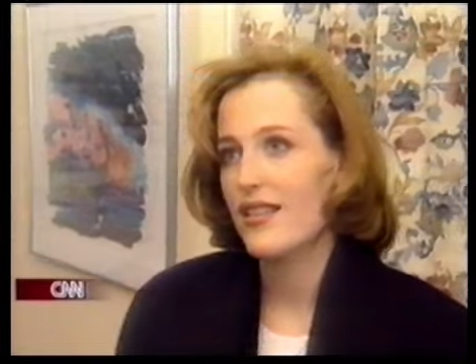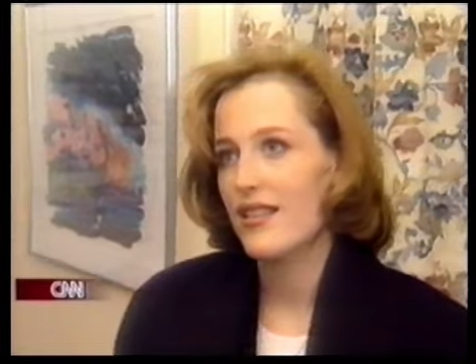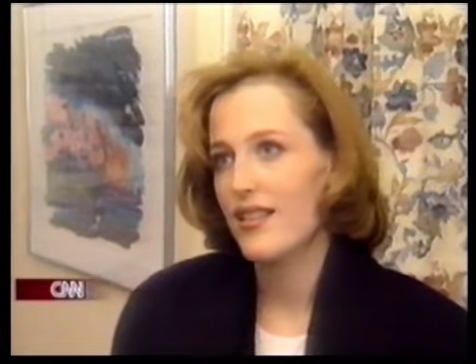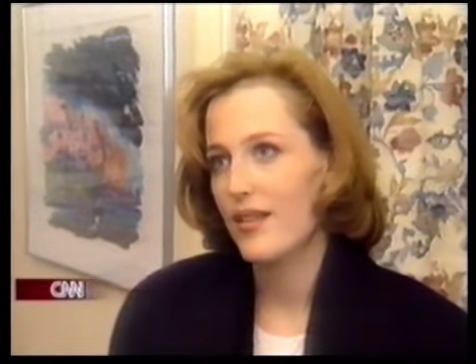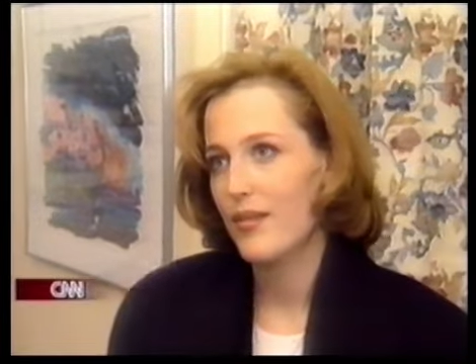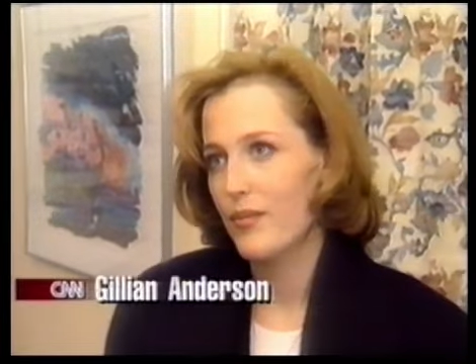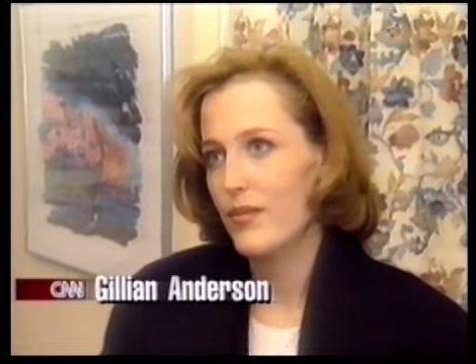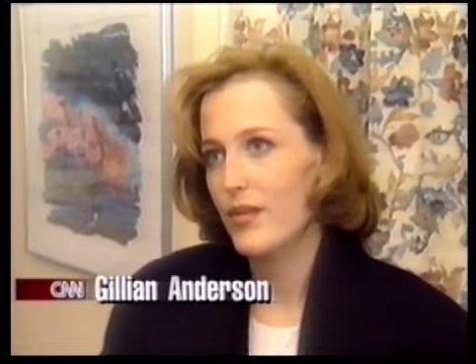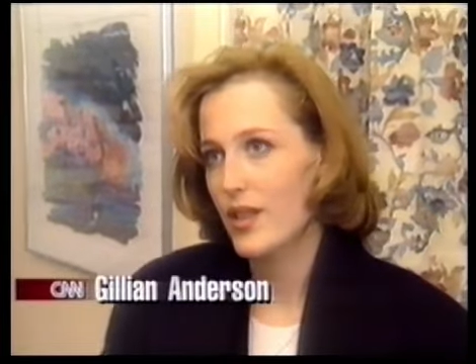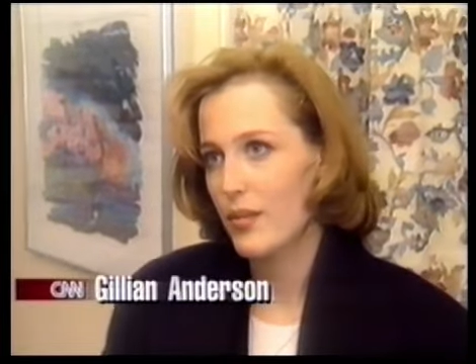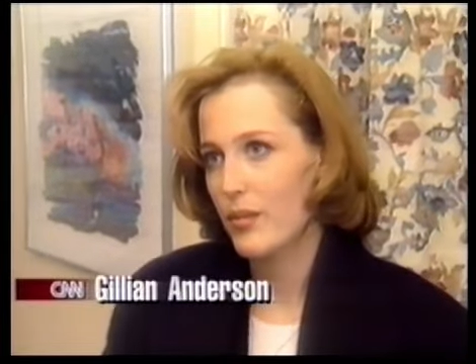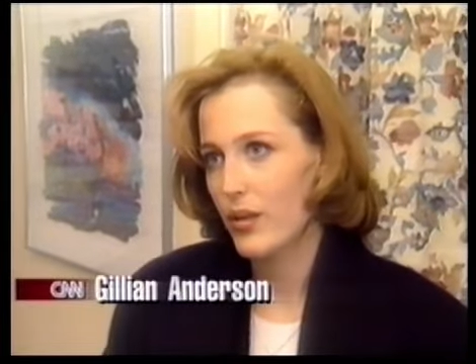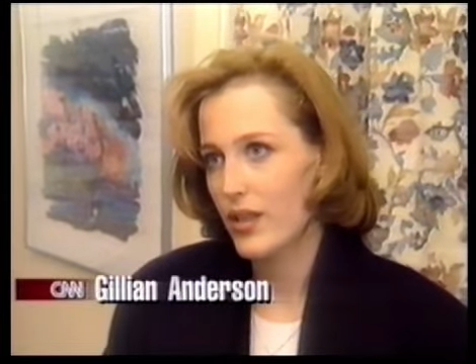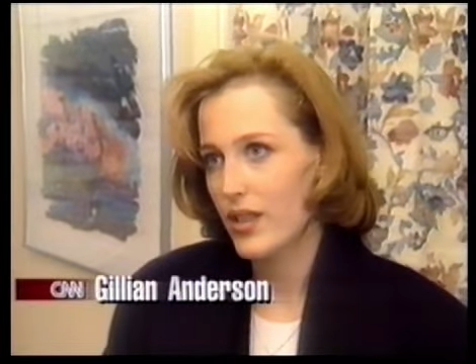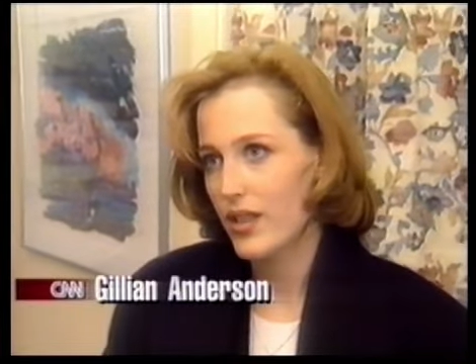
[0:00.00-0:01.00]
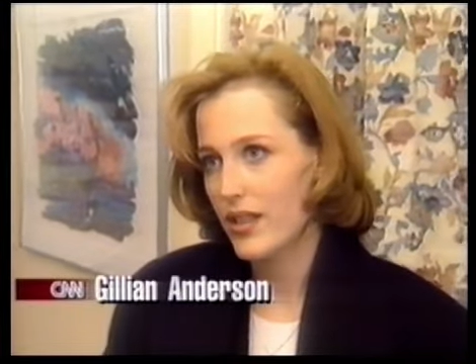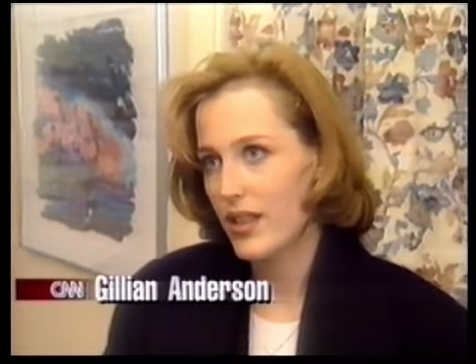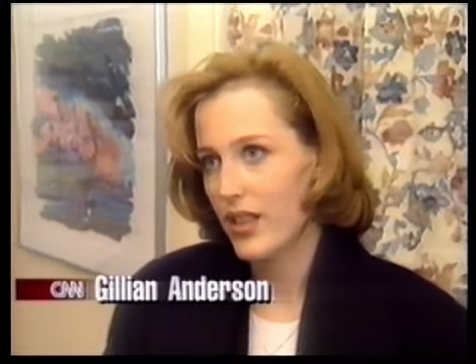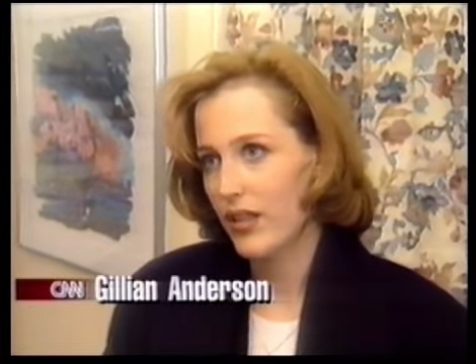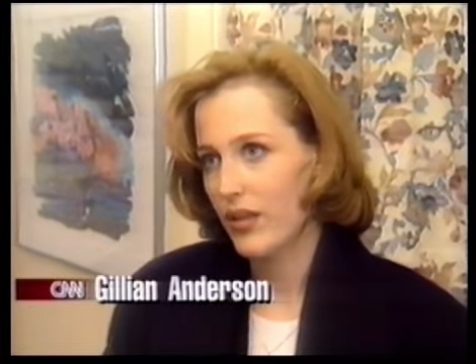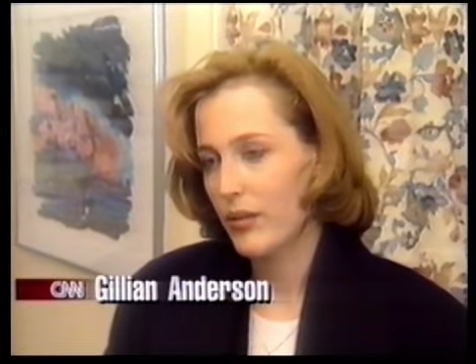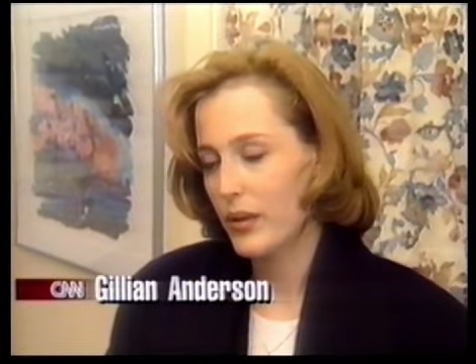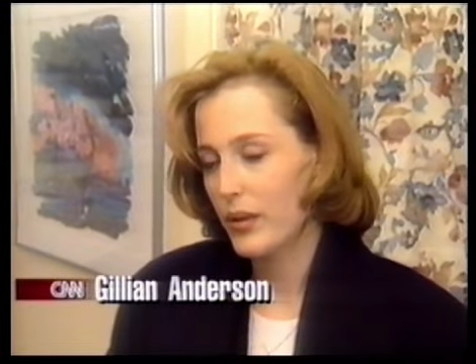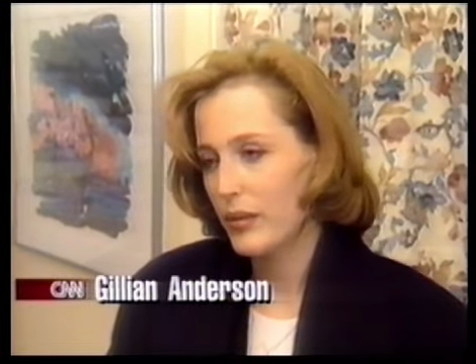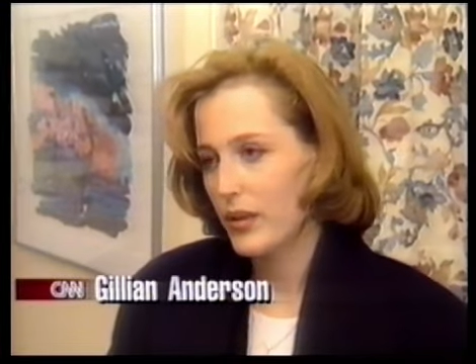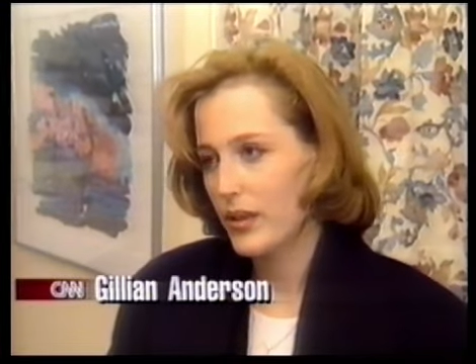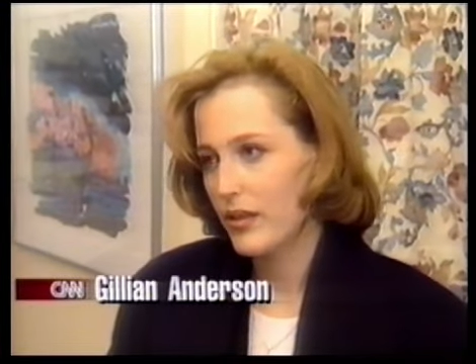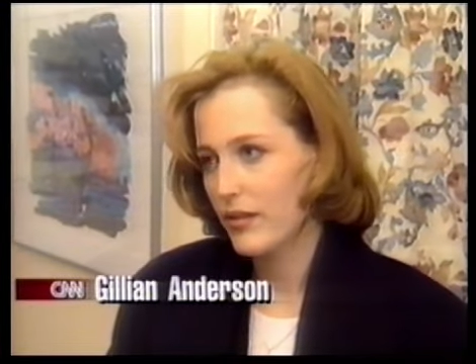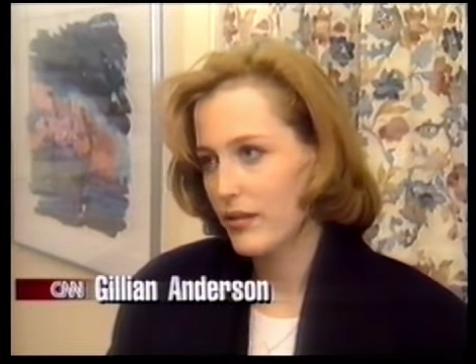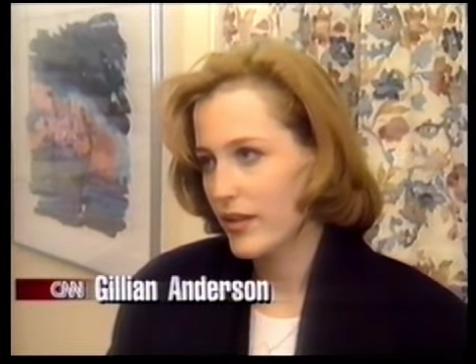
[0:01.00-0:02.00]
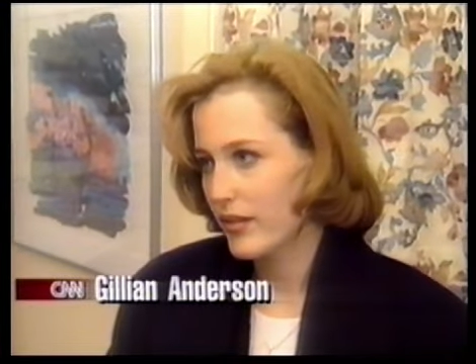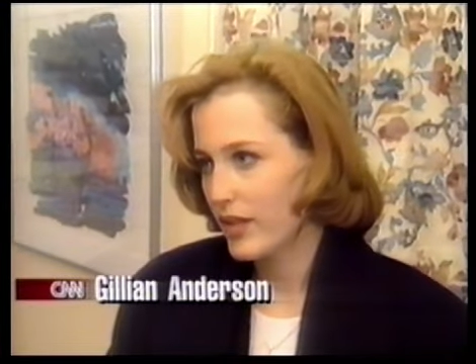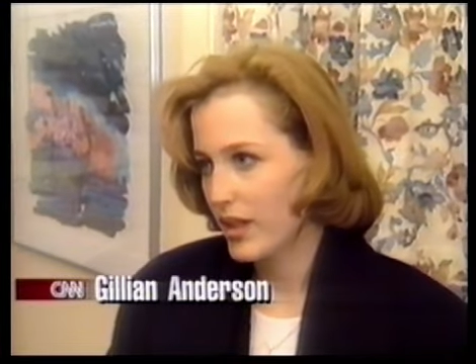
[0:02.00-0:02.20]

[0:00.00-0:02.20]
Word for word: some, some points in the year when, when we've